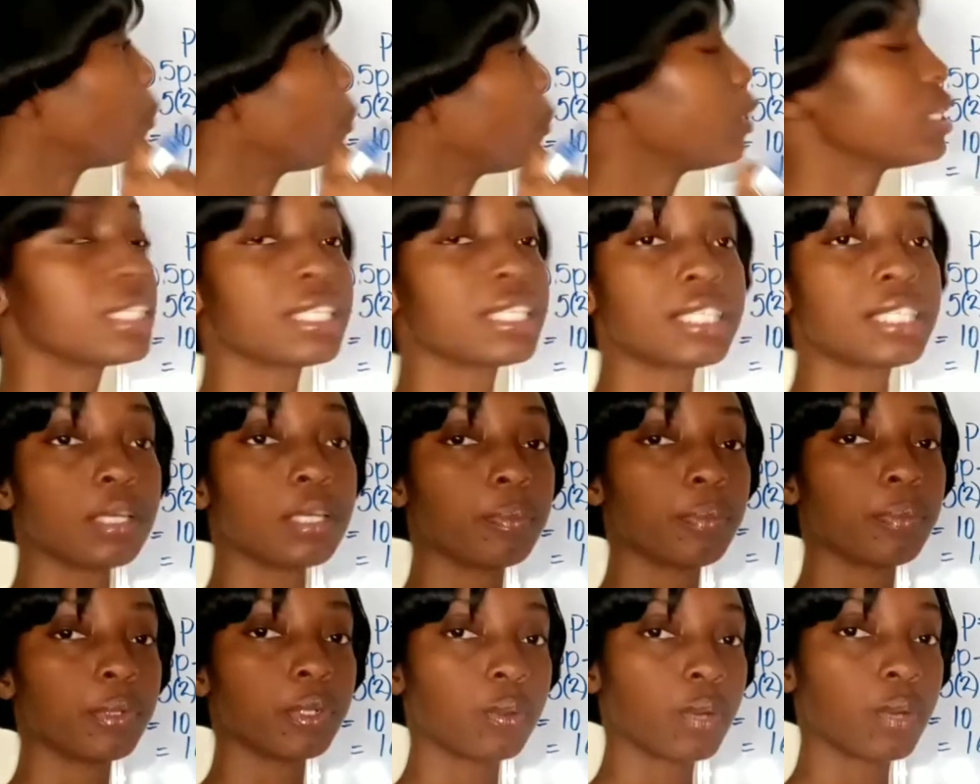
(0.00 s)
pretty
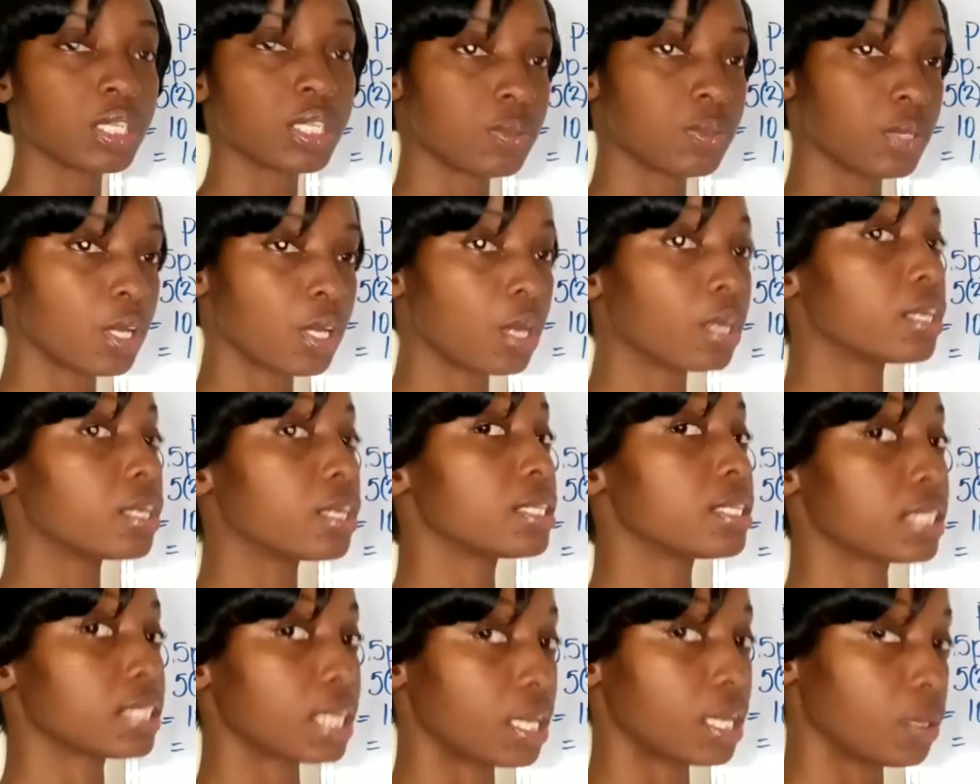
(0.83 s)
simple once we
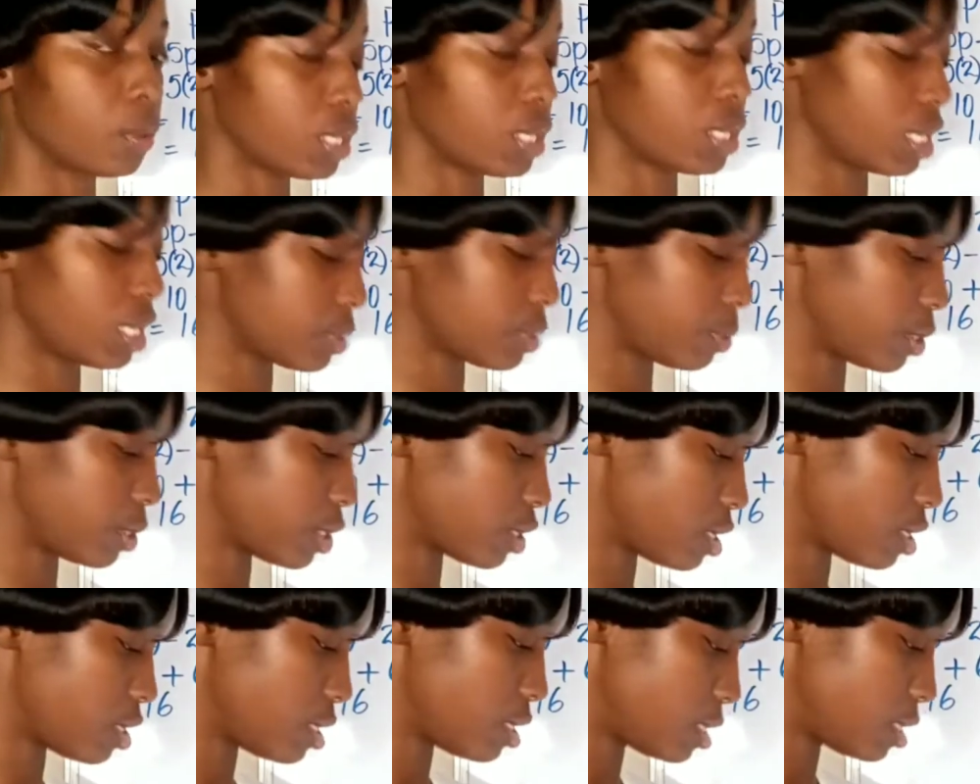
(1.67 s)
understand what the
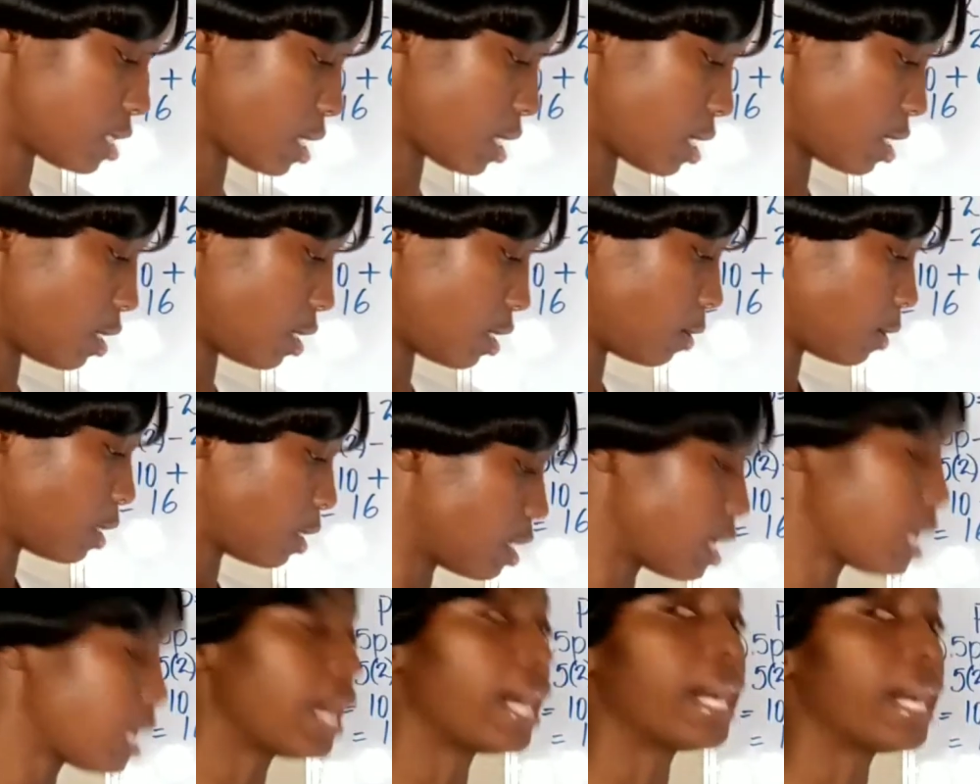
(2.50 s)
expression is saying.
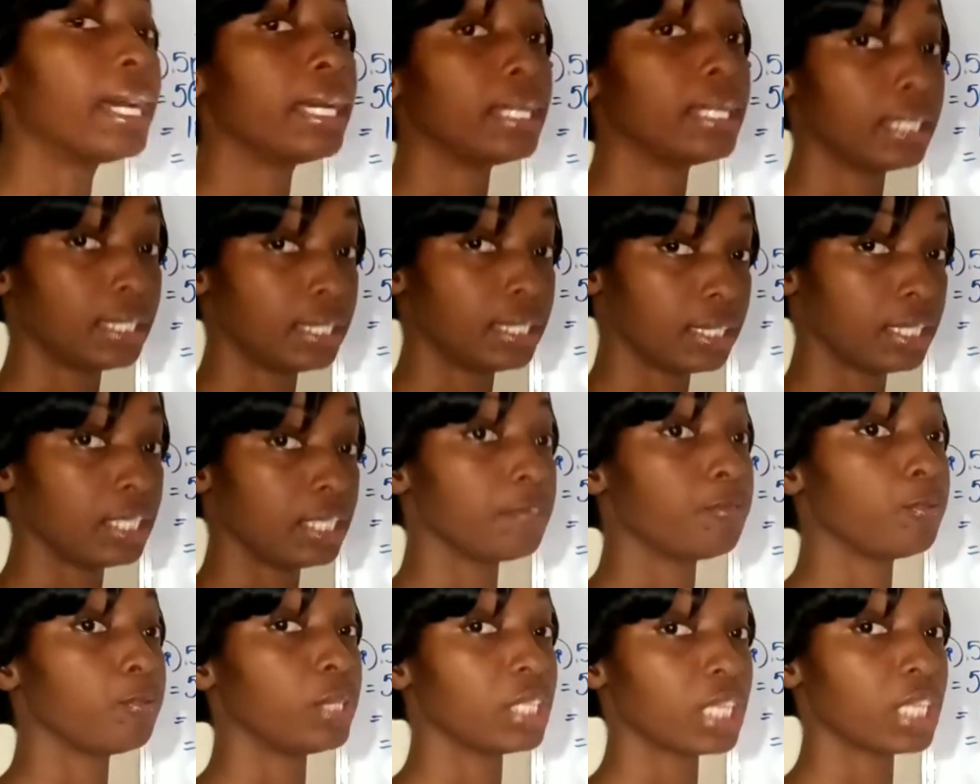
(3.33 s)
And
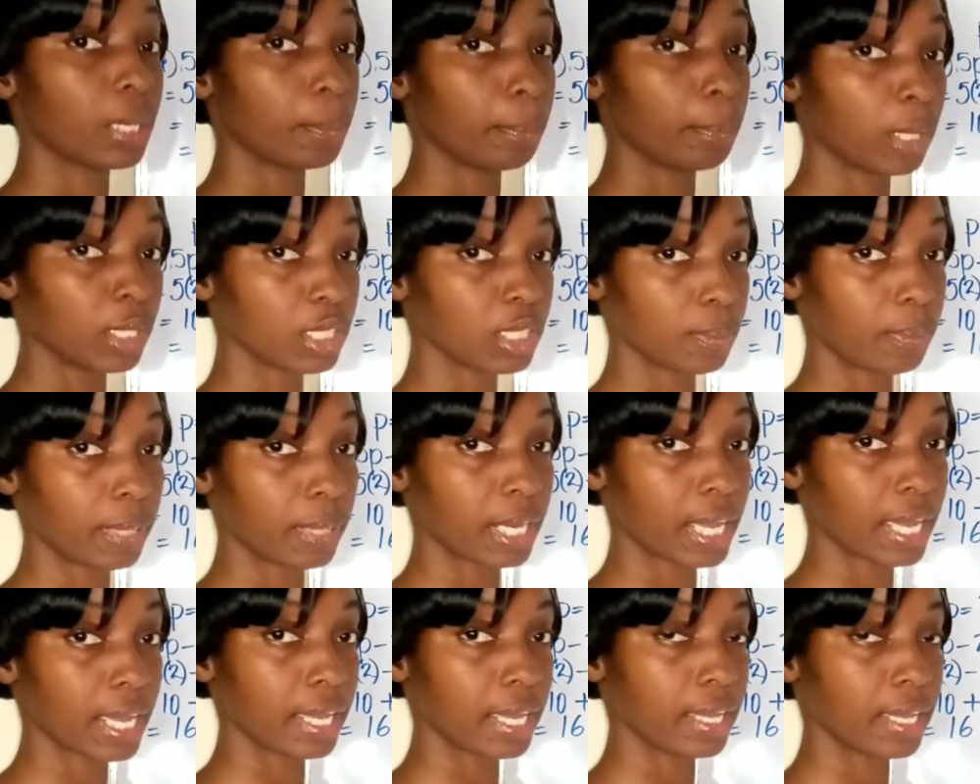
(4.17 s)
if we can
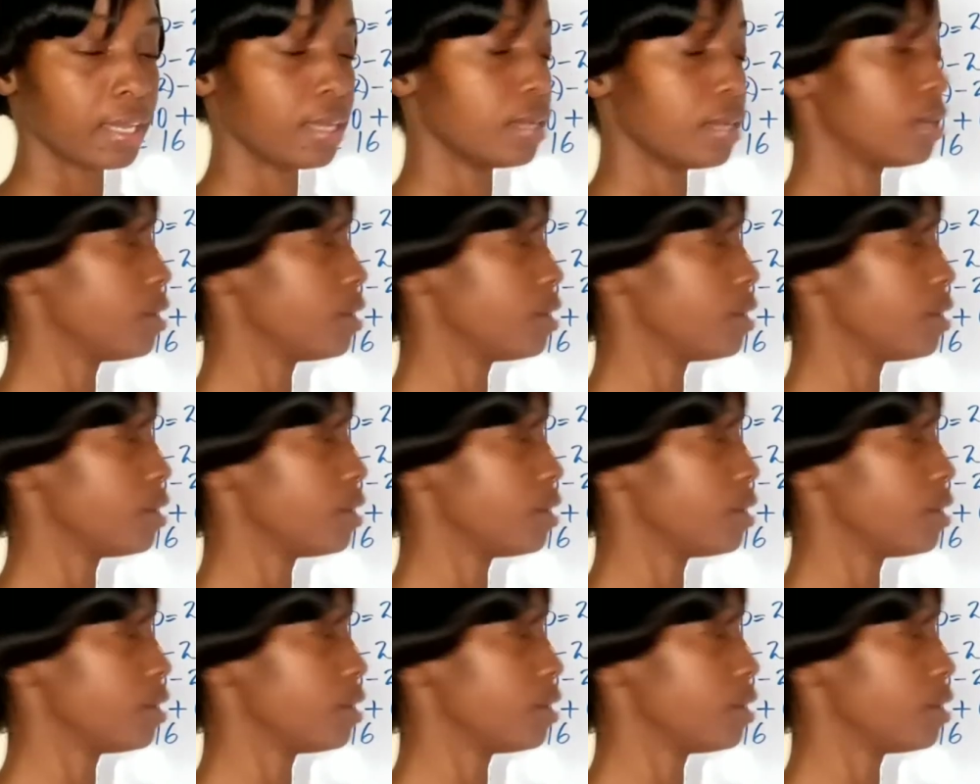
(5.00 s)
multiply